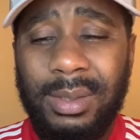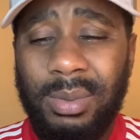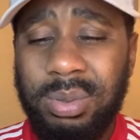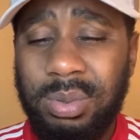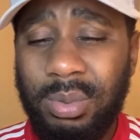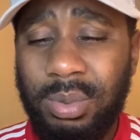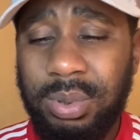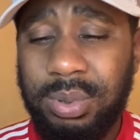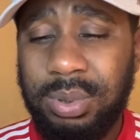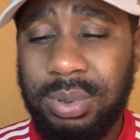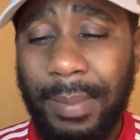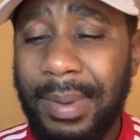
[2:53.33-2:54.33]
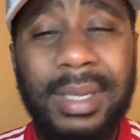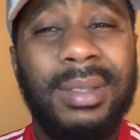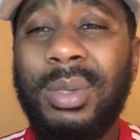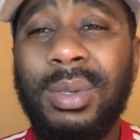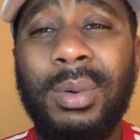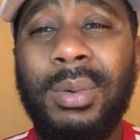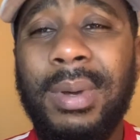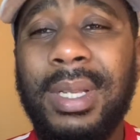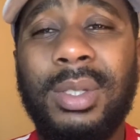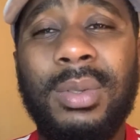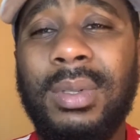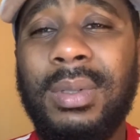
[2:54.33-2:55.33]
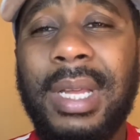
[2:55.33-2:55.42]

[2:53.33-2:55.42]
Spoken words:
I mean, 2-0, we went 2-0